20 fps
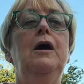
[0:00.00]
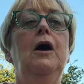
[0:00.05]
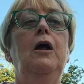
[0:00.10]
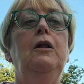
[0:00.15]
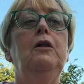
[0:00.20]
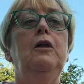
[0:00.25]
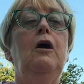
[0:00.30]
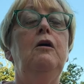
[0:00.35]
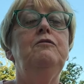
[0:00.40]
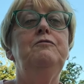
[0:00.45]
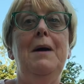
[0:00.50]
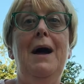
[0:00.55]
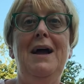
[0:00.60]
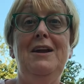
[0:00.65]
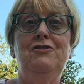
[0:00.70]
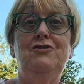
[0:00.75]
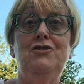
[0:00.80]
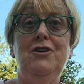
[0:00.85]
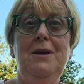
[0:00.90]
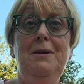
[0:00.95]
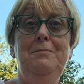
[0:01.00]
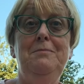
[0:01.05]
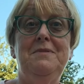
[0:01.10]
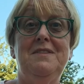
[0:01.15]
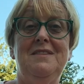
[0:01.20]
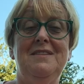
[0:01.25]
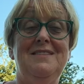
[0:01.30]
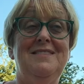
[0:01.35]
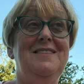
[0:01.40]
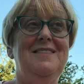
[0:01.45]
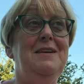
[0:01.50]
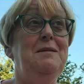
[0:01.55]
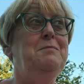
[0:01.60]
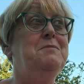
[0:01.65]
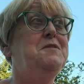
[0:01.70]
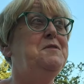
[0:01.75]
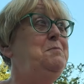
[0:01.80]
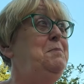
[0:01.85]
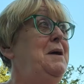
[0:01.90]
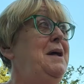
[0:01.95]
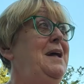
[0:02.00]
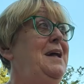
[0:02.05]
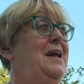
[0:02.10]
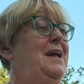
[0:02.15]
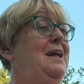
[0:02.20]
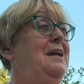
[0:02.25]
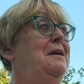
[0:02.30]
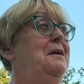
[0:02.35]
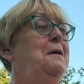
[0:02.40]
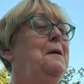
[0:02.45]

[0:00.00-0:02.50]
a lot of my dreams seem to be